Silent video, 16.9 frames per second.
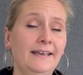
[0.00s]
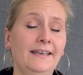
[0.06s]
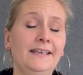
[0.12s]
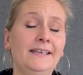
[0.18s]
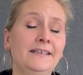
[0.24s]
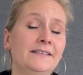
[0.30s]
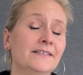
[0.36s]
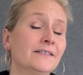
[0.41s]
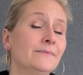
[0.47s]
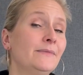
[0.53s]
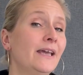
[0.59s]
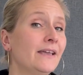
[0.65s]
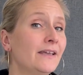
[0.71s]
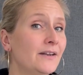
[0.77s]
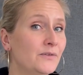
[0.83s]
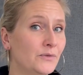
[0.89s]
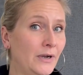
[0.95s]
in some
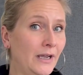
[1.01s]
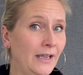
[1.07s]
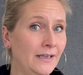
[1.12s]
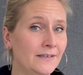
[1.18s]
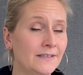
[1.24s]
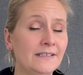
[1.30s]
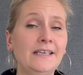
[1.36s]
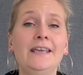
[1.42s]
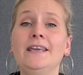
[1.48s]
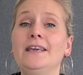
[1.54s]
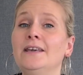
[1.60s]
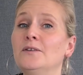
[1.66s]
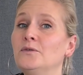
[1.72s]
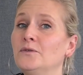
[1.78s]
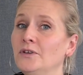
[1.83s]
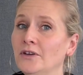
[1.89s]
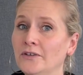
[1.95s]
negative ways
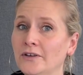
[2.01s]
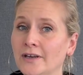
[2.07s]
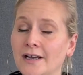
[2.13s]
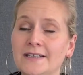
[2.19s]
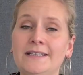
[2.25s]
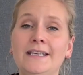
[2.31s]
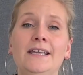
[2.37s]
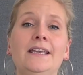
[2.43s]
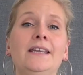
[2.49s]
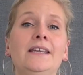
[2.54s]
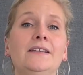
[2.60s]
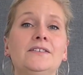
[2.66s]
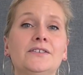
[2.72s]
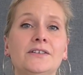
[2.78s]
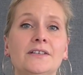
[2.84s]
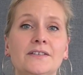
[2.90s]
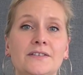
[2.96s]
if you're not taking
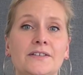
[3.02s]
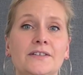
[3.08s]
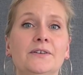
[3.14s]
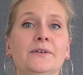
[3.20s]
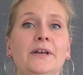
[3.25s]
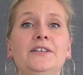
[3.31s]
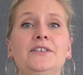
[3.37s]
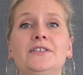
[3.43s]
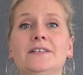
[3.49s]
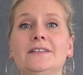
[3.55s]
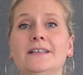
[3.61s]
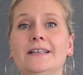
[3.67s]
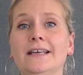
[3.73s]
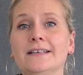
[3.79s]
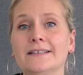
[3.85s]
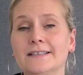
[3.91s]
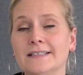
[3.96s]
into consideration the
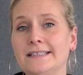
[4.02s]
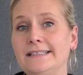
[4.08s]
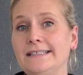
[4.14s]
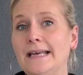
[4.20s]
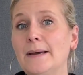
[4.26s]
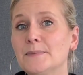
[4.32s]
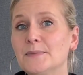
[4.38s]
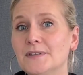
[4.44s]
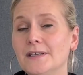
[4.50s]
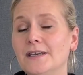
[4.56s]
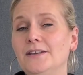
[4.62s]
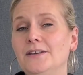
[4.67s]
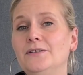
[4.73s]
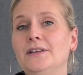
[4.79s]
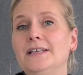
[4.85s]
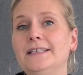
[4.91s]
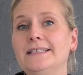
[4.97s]
next steps that
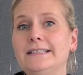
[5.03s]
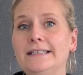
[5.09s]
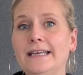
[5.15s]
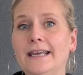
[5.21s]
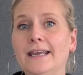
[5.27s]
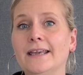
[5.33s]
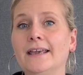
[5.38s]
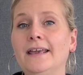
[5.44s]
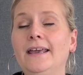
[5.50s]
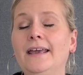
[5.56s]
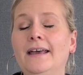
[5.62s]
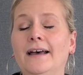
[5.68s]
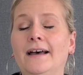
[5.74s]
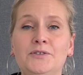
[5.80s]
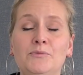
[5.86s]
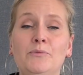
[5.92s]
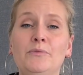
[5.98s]
you need to take
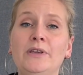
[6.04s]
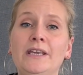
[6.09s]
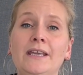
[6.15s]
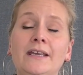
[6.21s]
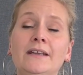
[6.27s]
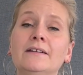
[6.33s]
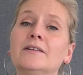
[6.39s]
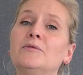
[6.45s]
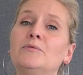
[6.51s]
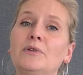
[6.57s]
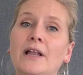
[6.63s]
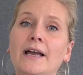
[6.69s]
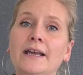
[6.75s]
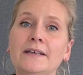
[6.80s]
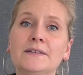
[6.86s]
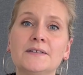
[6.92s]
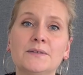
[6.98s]
to be in
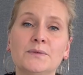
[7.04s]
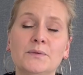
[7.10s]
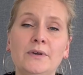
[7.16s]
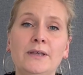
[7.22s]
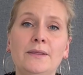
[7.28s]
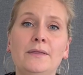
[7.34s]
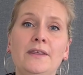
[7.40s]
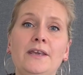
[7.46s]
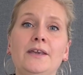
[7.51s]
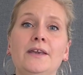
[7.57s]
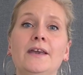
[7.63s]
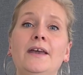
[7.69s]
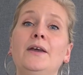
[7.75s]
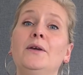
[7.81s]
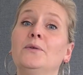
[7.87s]
compliance with the